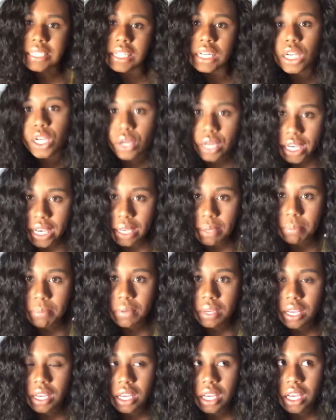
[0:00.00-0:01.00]
to the crib
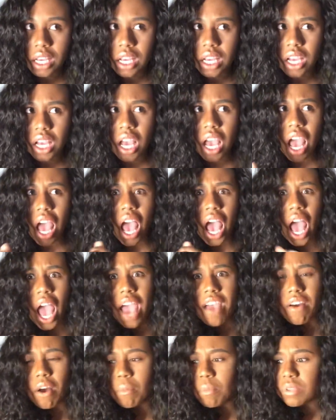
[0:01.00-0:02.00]

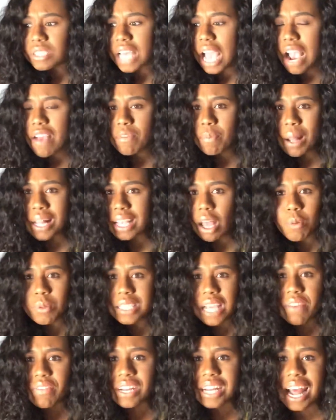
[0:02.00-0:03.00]
at probably almost
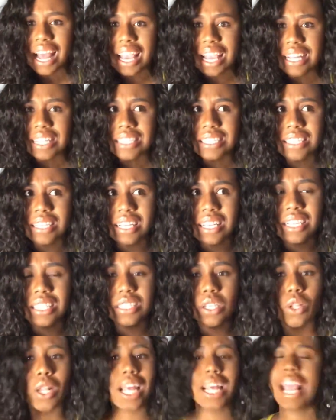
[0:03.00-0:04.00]
every night.
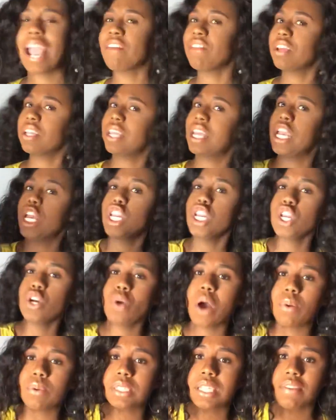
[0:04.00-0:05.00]
So like he knew
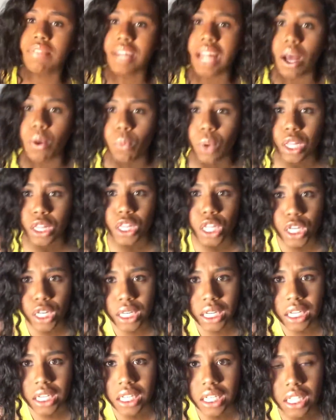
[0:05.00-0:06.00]
I was leaving at
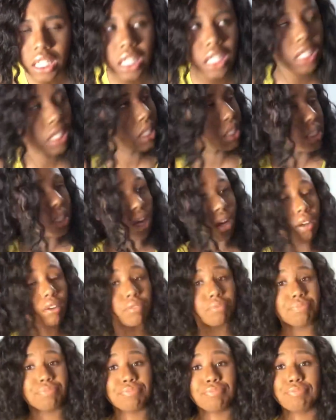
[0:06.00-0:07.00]
1:30.
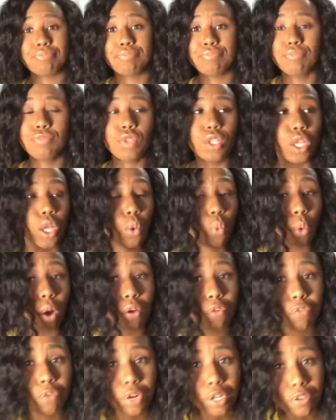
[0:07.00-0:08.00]
So
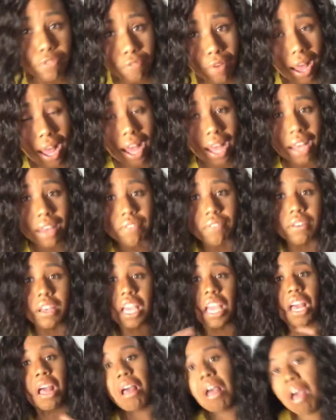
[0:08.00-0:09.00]
1:45,
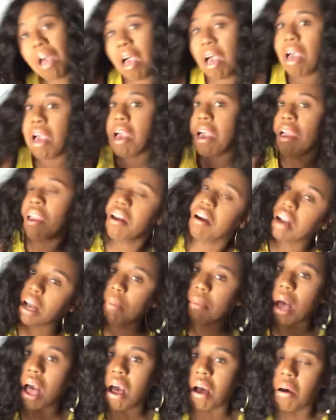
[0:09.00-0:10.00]
here
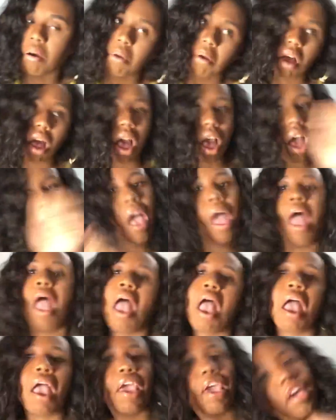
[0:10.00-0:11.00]
come a hoe.
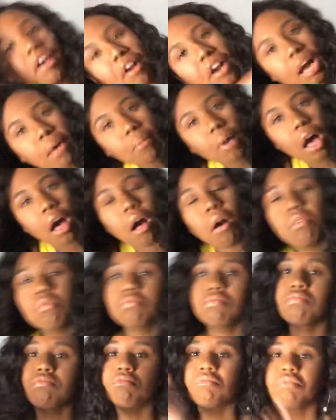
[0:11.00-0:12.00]
Here come a hoe.
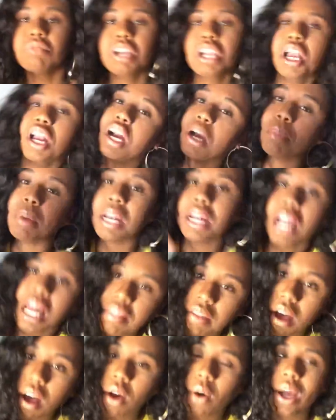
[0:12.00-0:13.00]
Here come
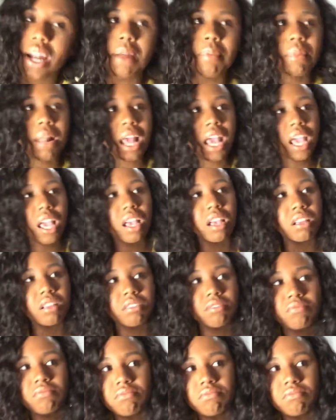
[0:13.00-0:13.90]
another hoe. And I'm like,